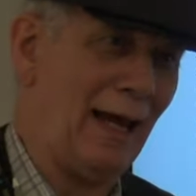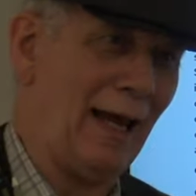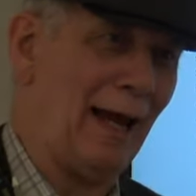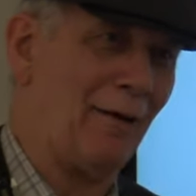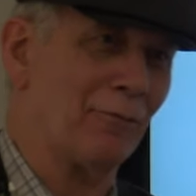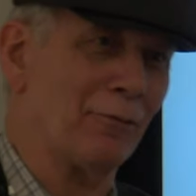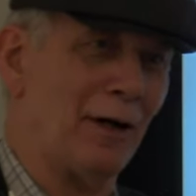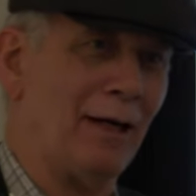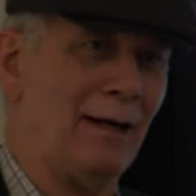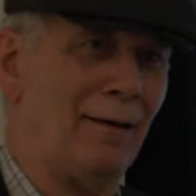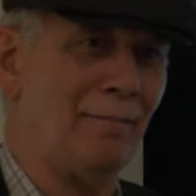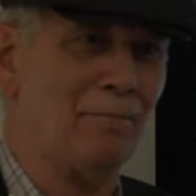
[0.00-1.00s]

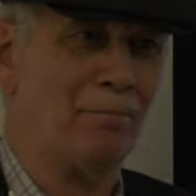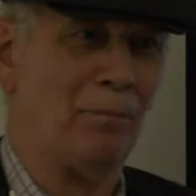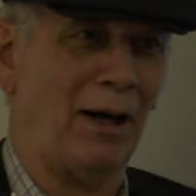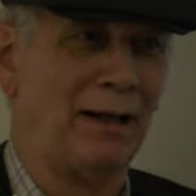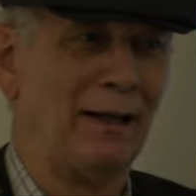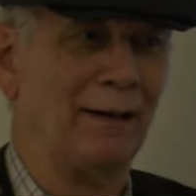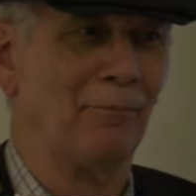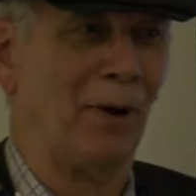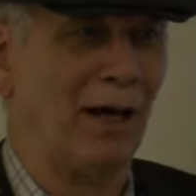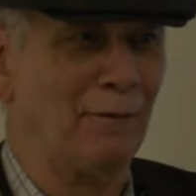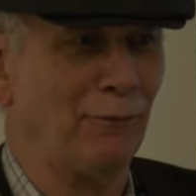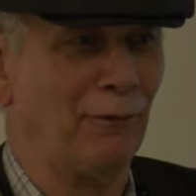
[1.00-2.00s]
everybody in
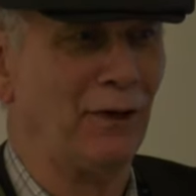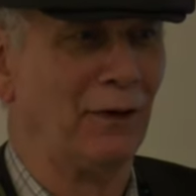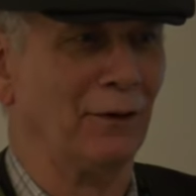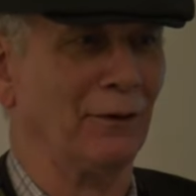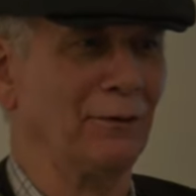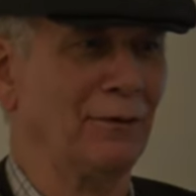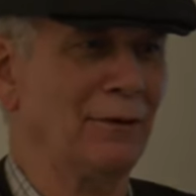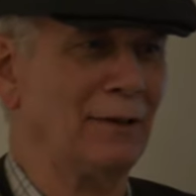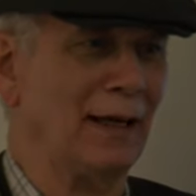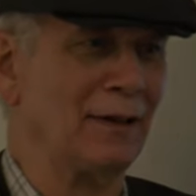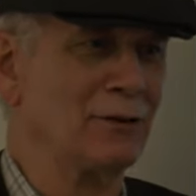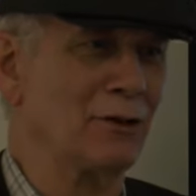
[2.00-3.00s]
my field
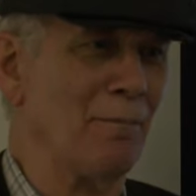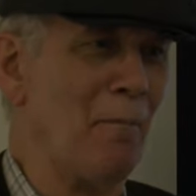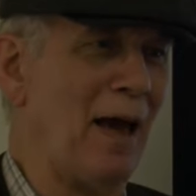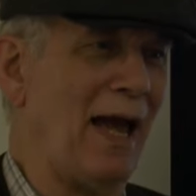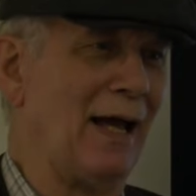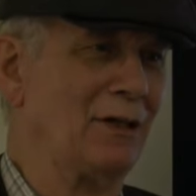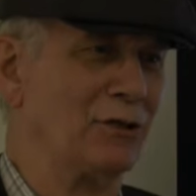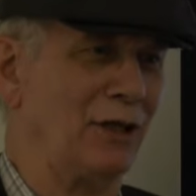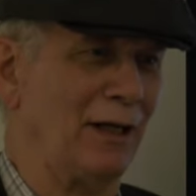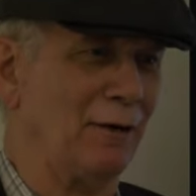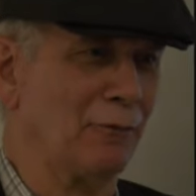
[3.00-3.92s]
gets a magazine,